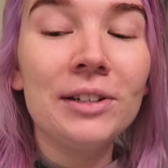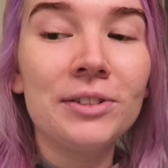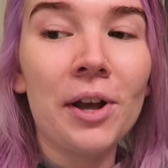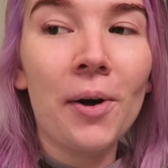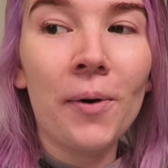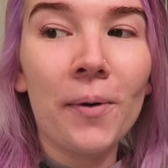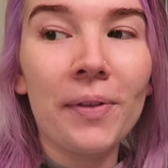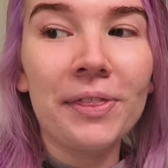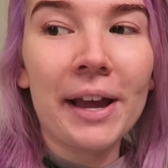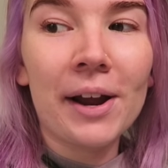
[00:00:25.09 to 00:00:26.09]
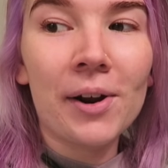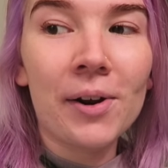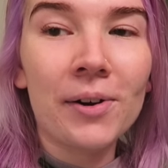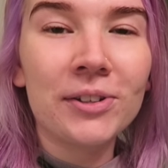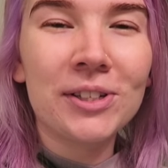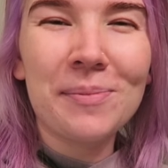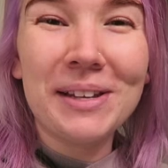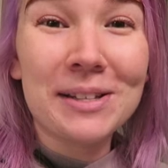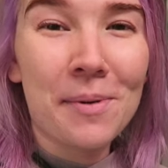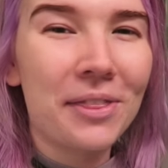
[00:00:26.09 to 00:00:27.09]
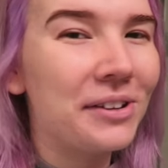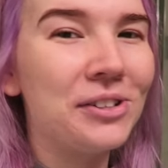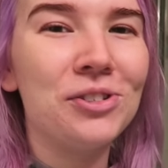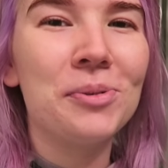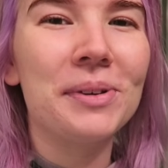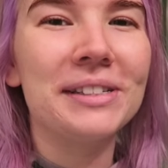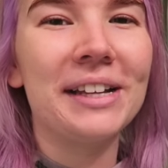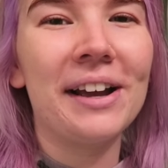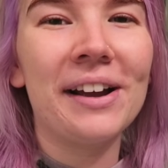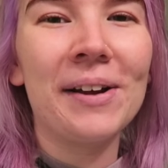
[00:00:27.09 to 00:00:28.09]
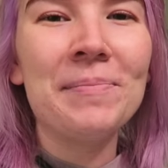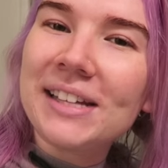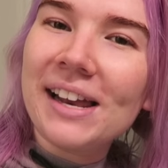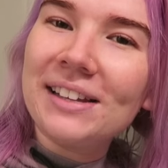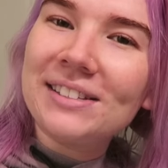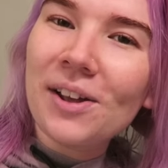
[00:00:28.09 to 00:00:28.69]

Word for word: So there should be some other YouTubers there. I'm excited.